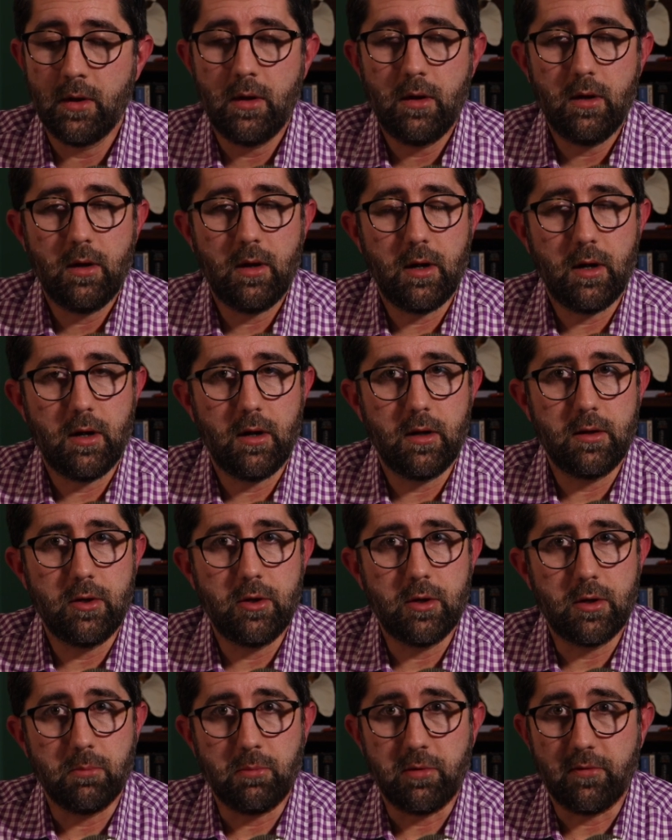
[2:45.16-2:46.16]

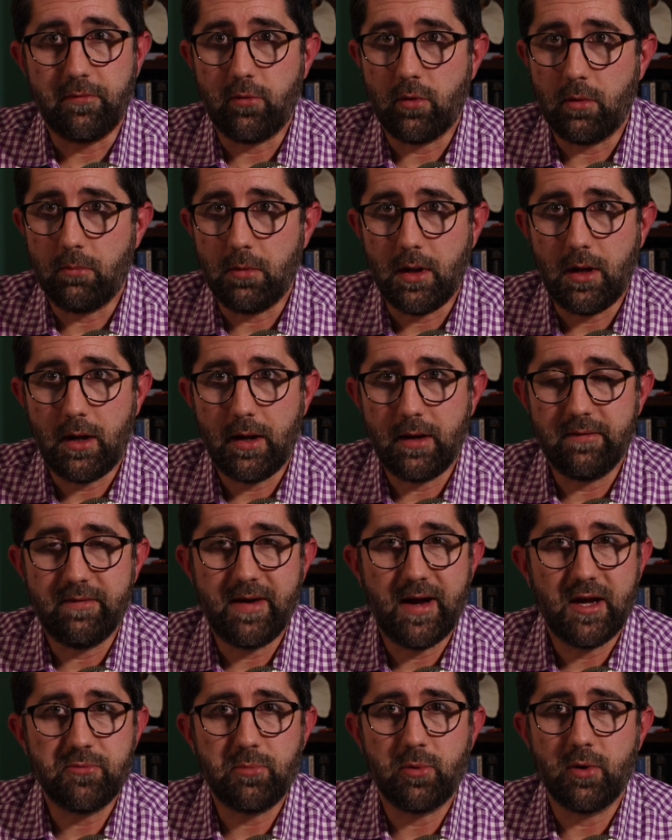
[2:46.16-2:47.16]
You can perform a lot of
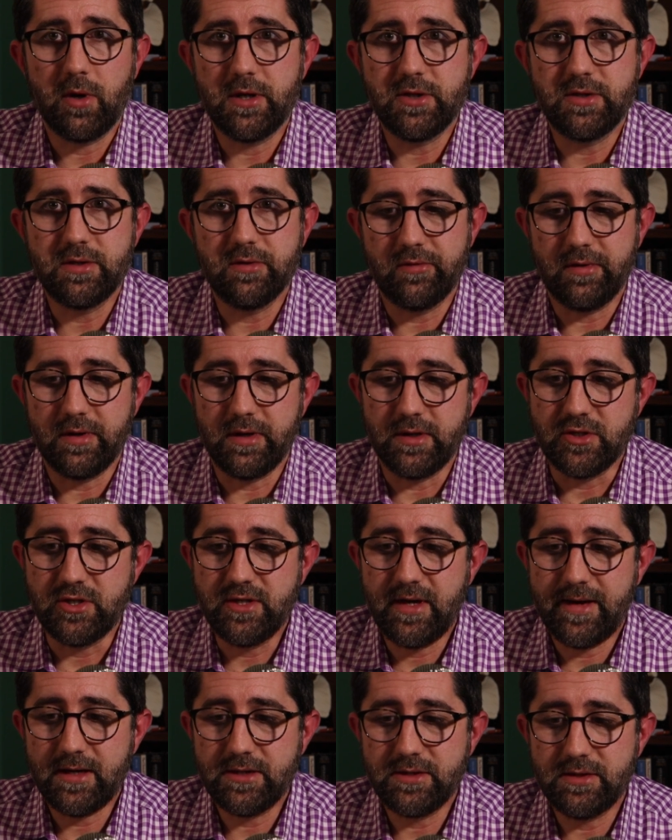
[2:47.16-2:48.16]
aspirations and
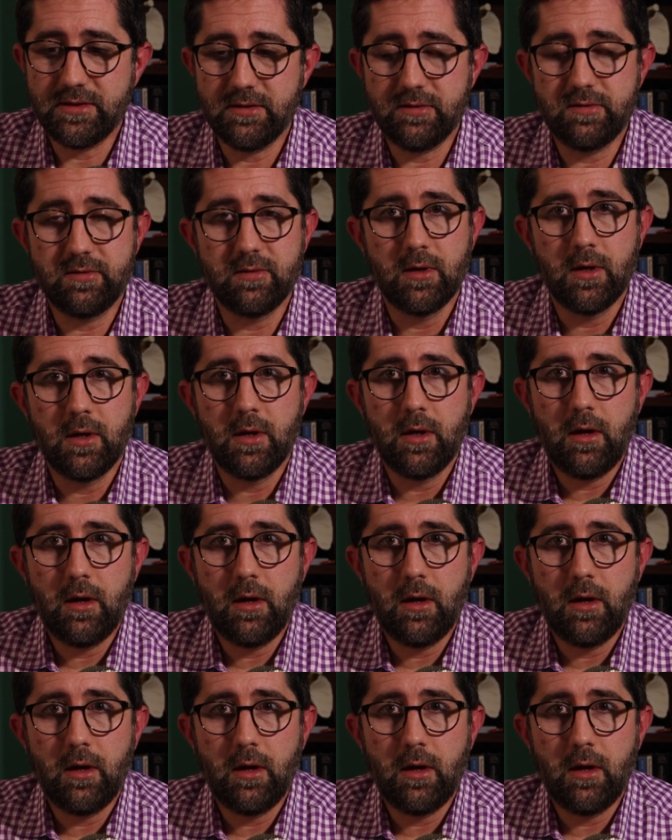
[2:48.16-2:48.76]
injections.